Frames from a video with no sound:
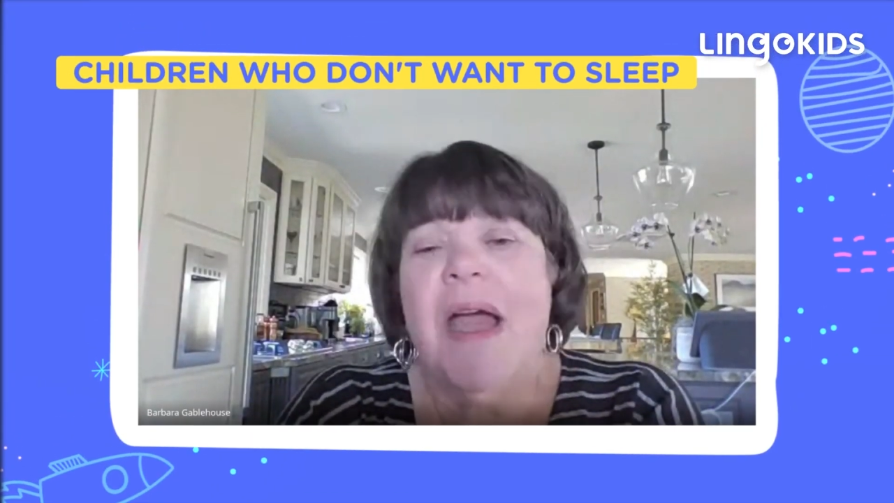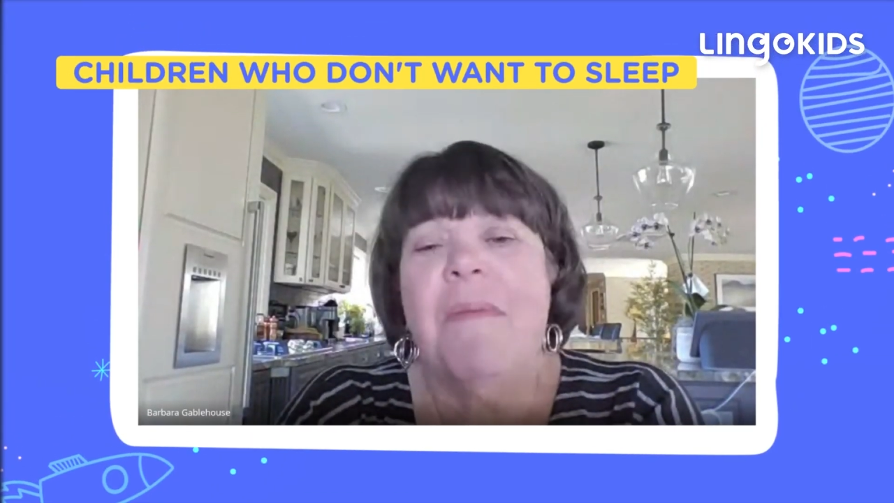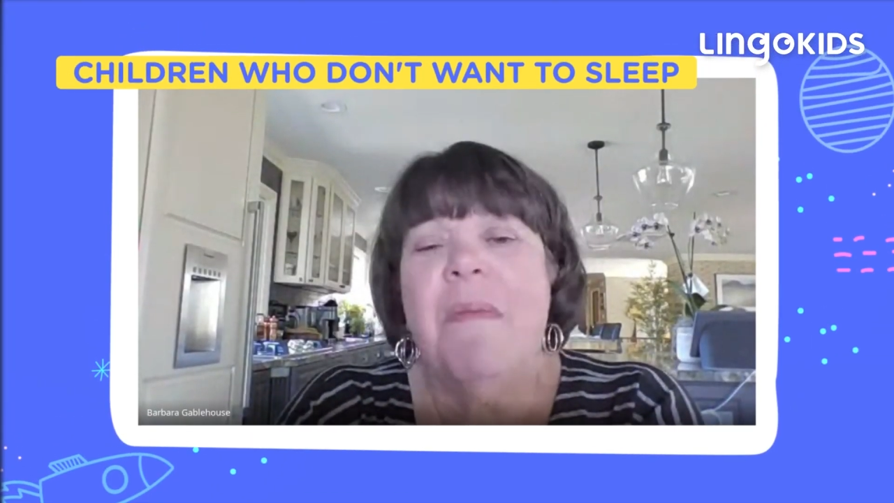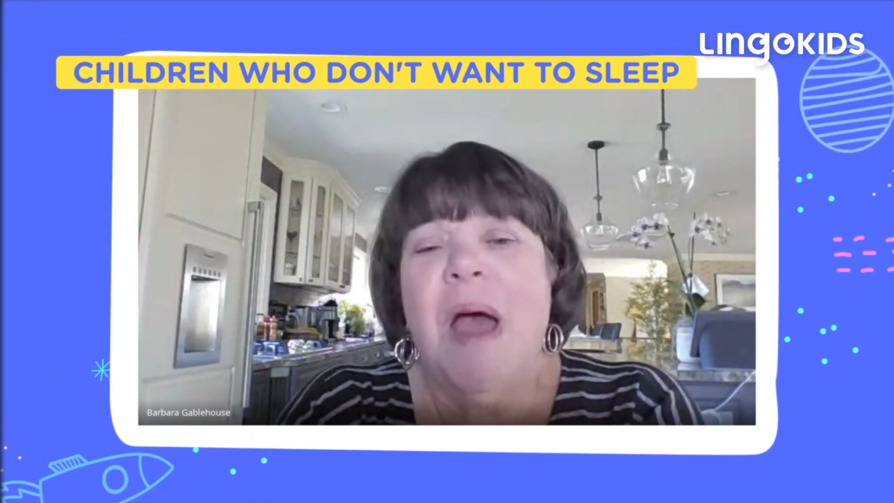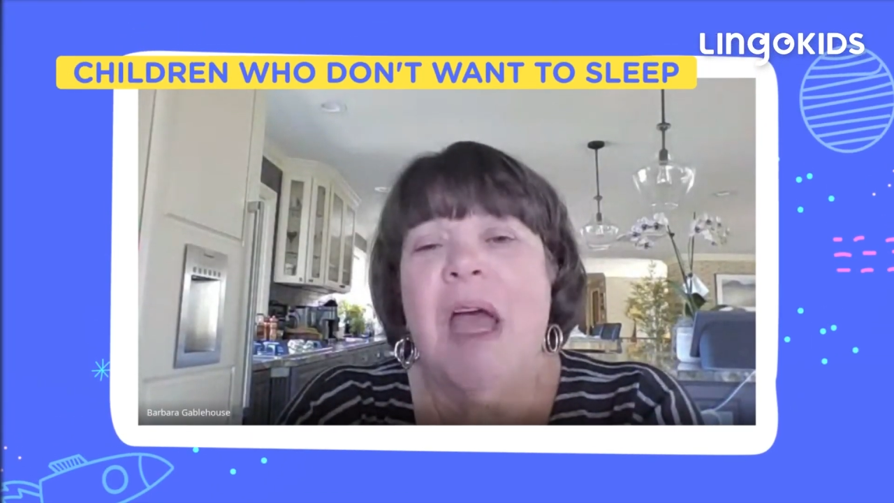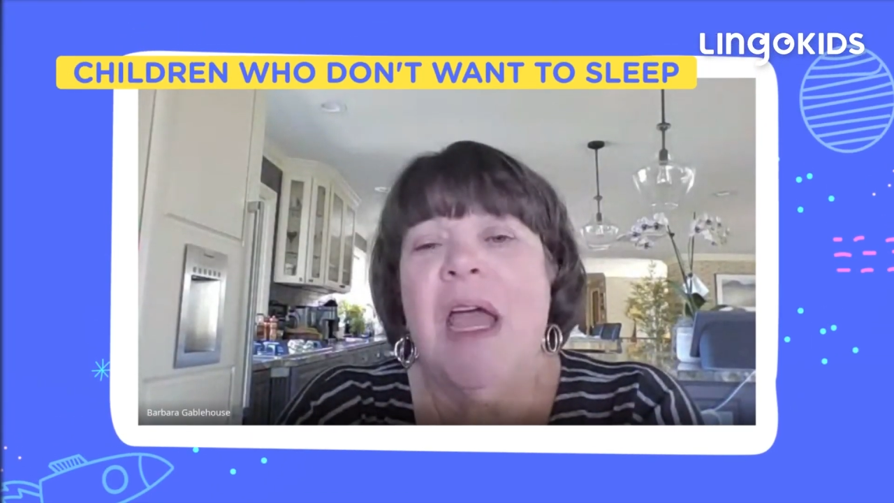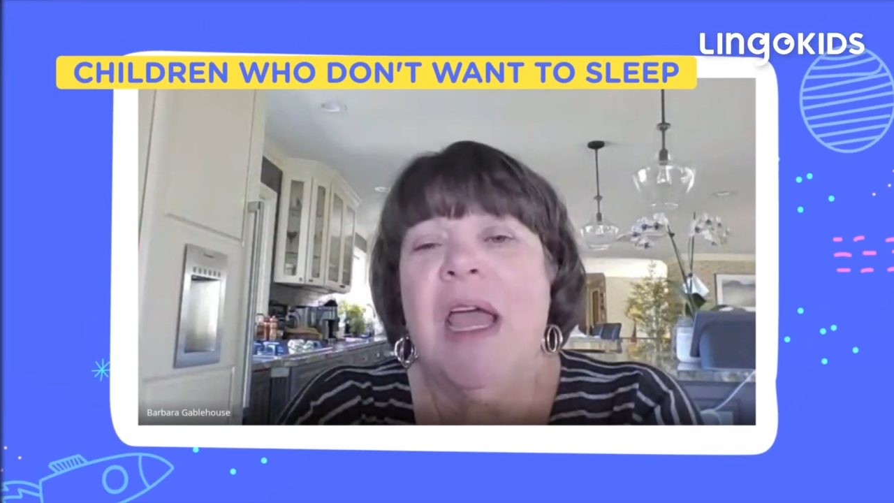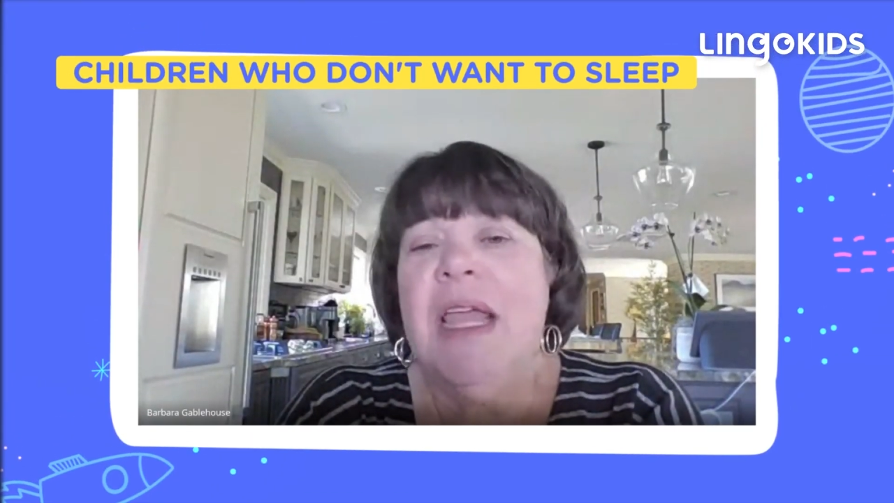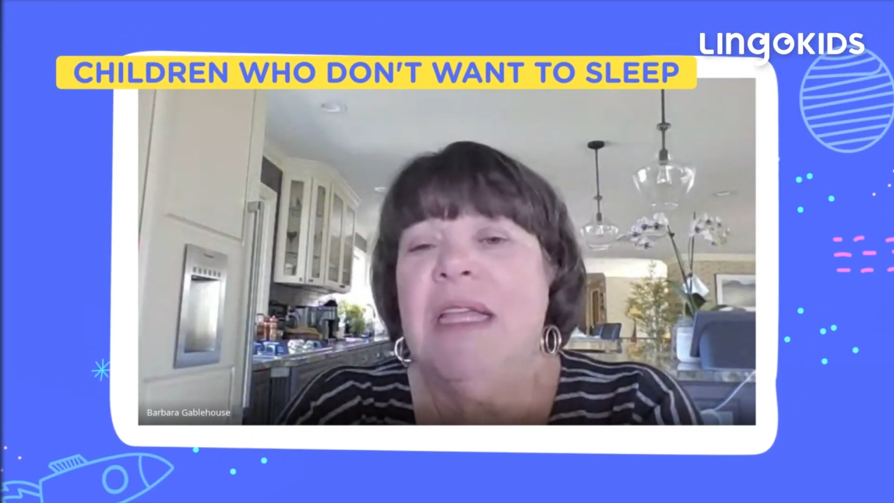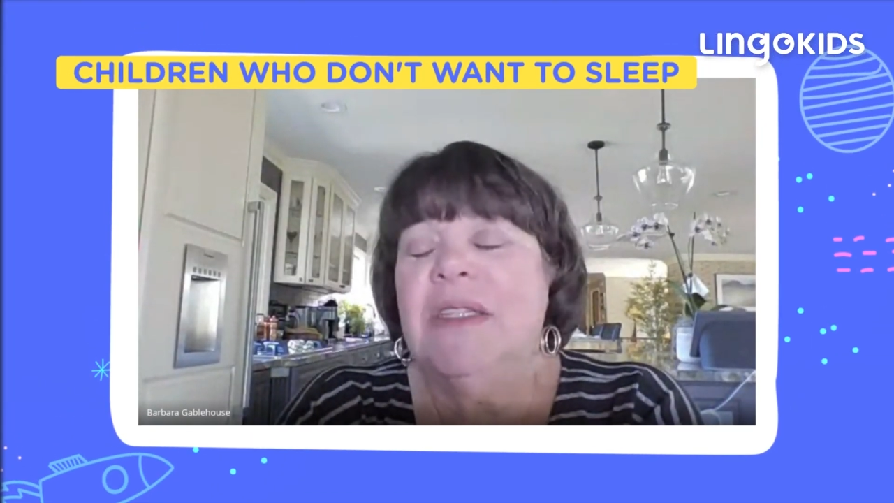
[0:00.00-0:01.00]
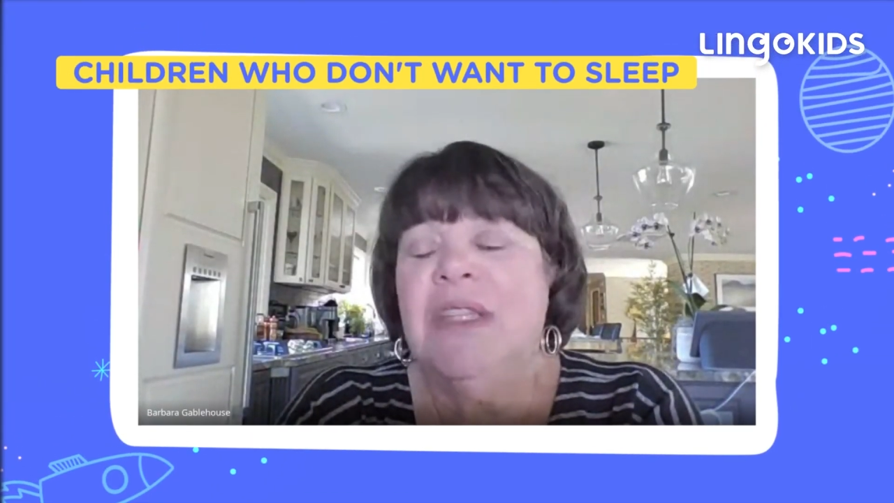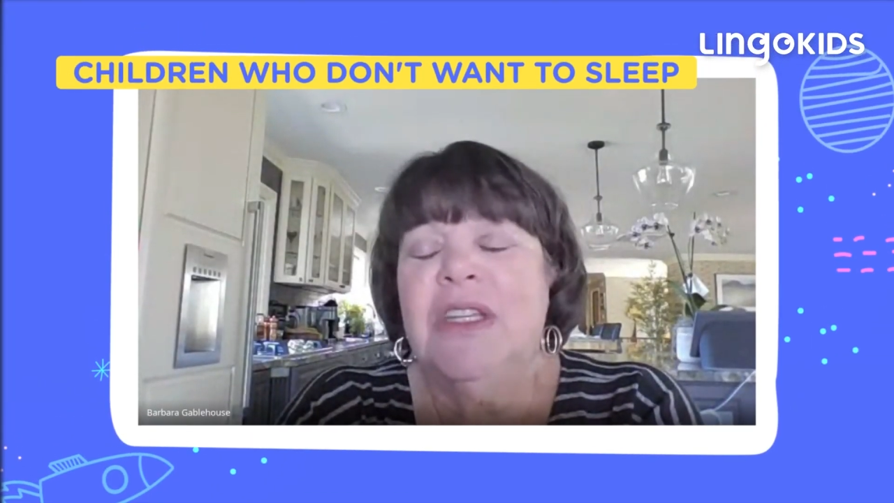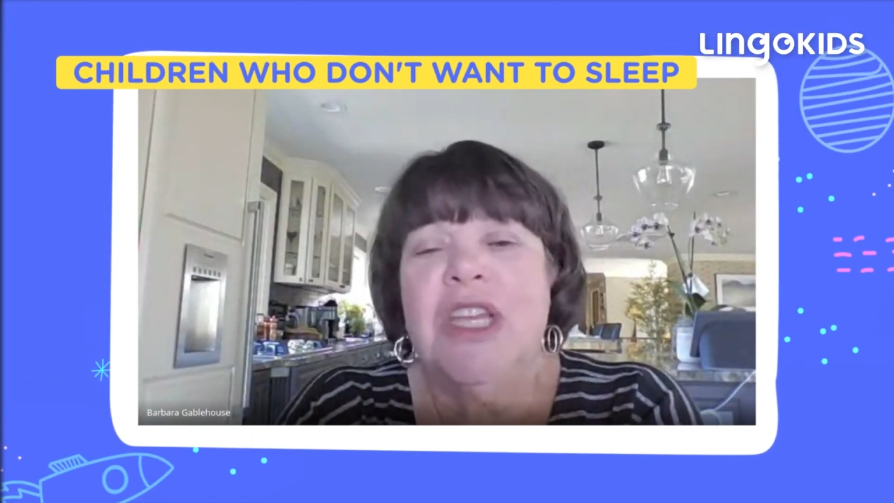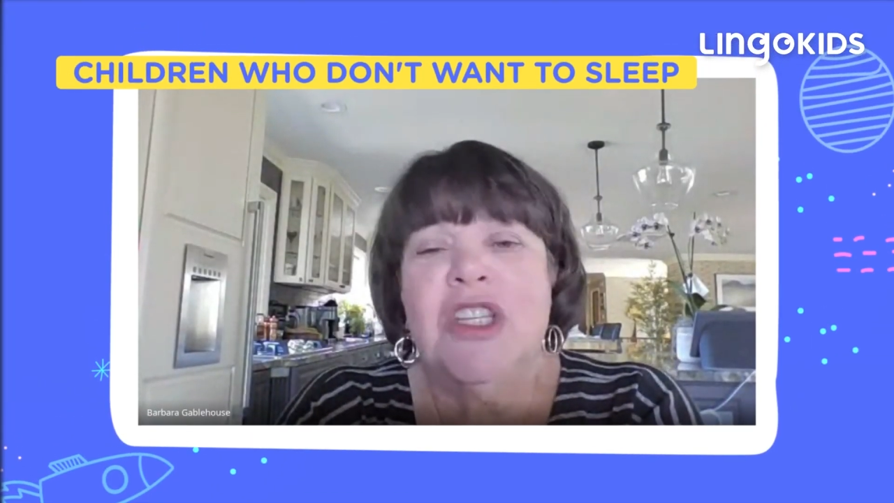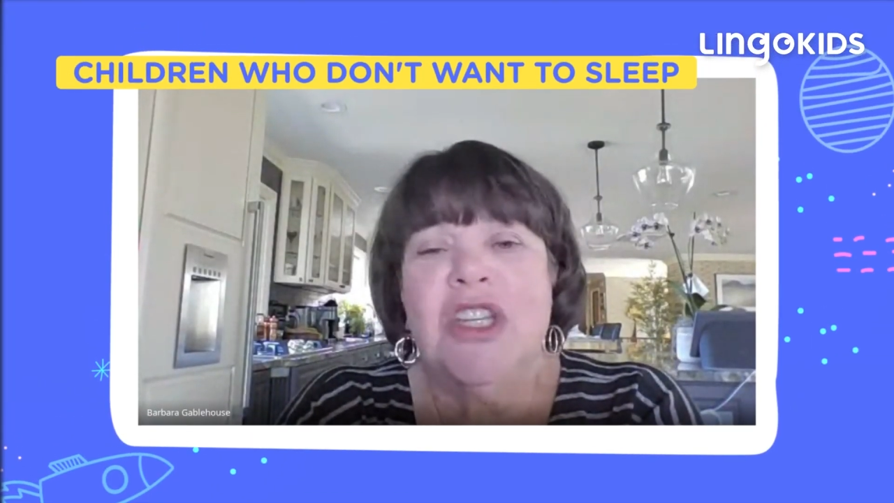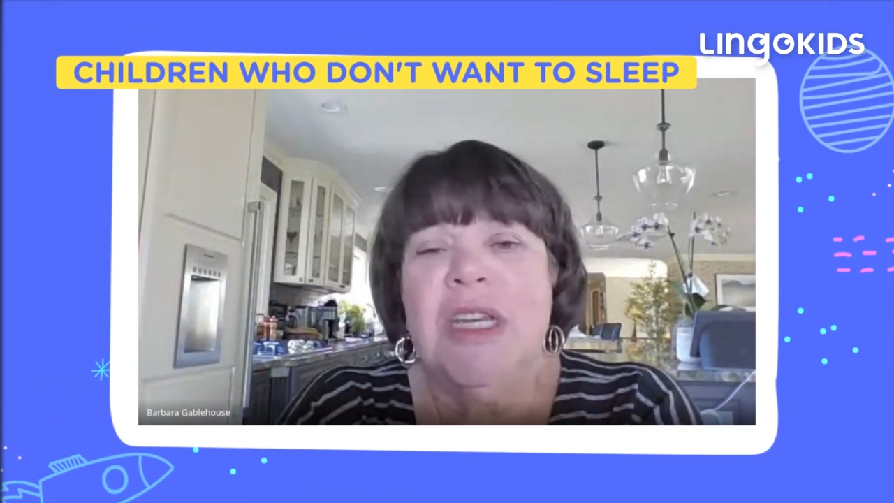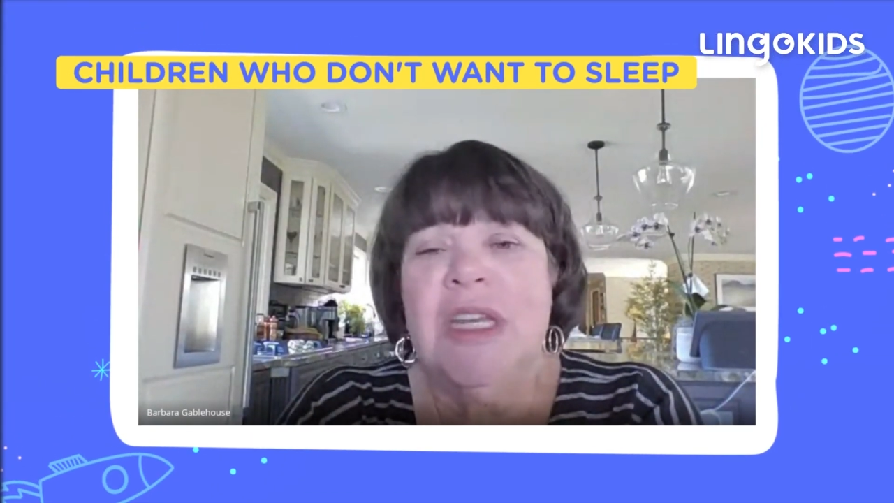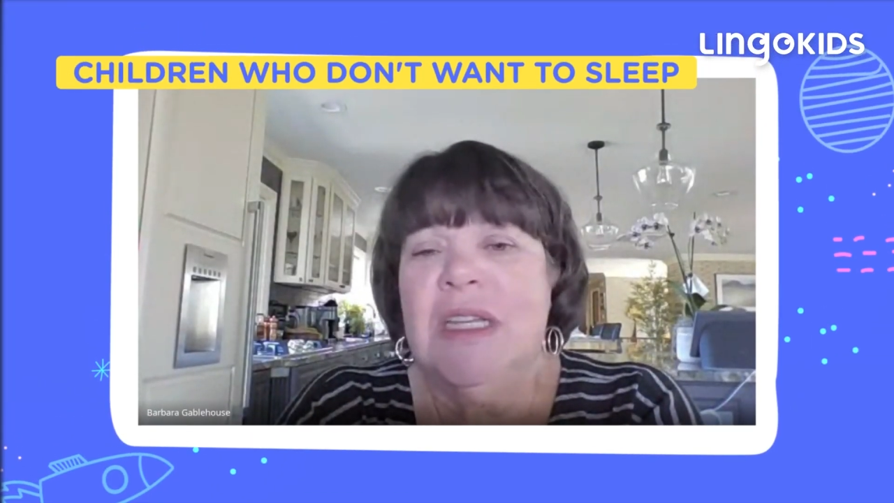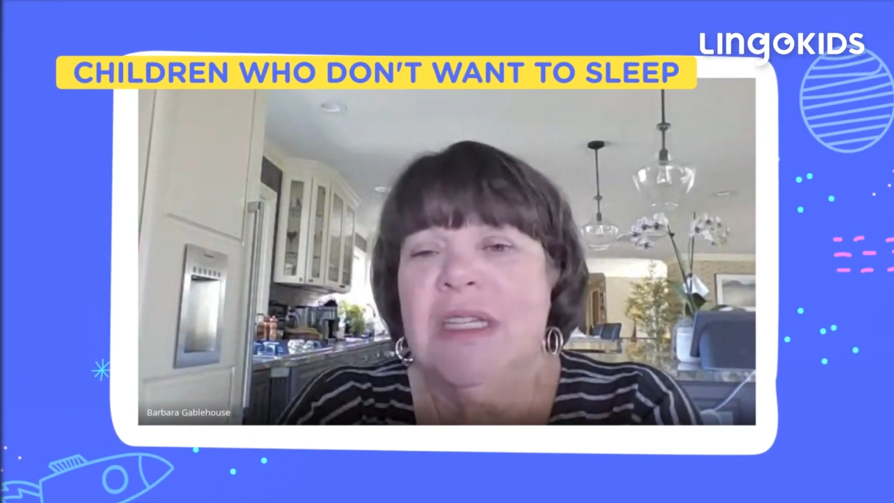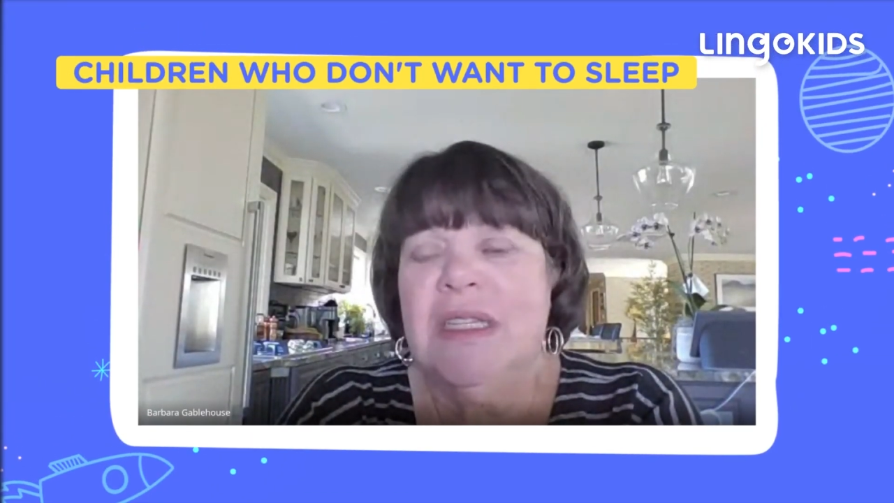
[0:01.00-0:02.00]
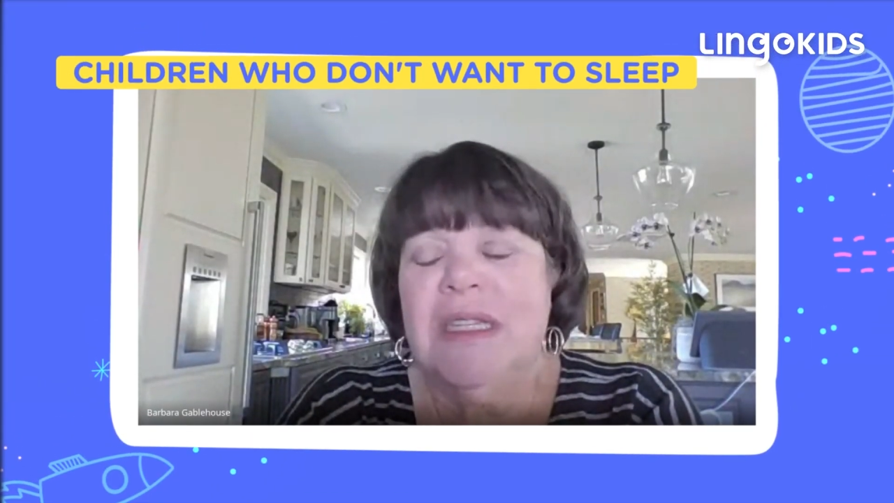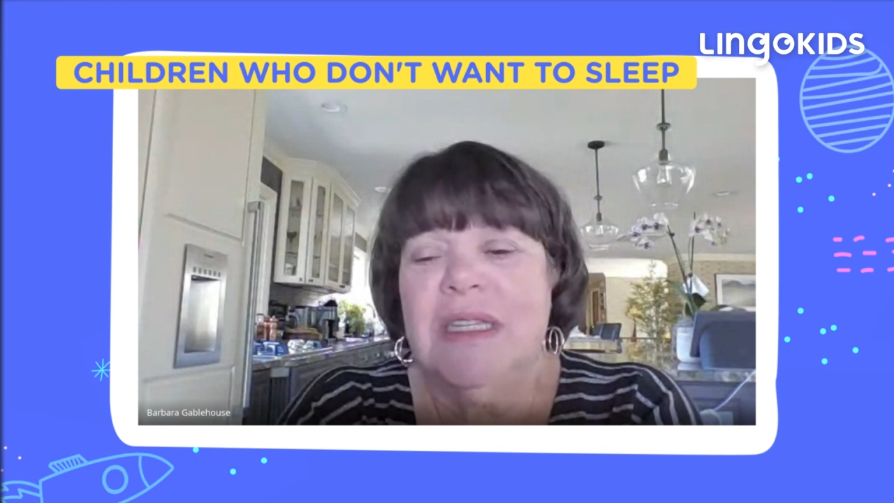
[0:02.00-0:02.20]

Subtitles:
my suggestion is,